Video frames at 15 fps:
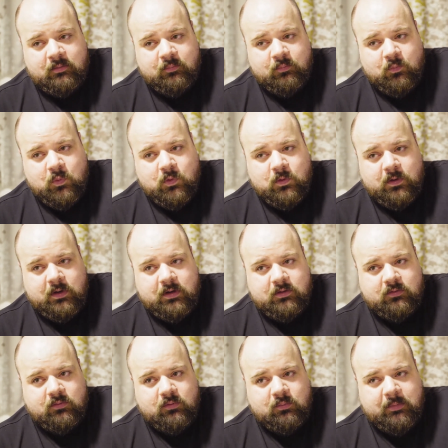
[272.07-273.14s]
more
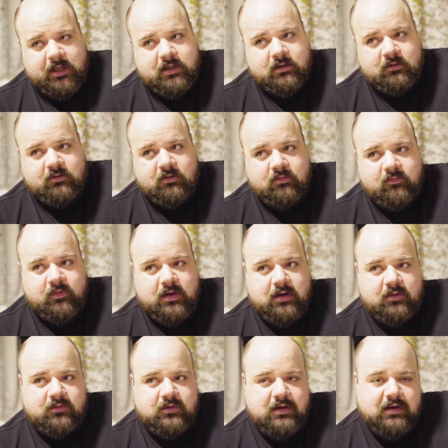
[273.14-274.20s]
into making drone
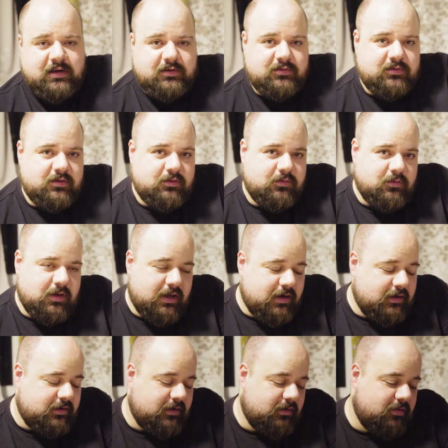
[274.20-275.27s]
videos and less into
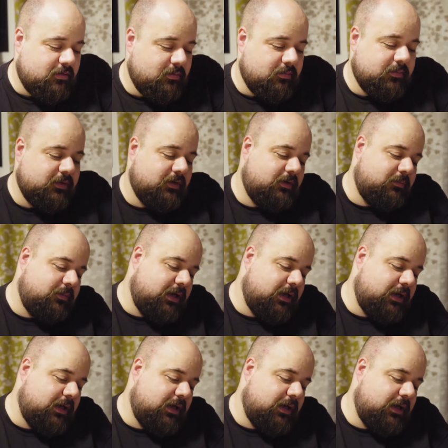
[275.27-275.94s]
editing them,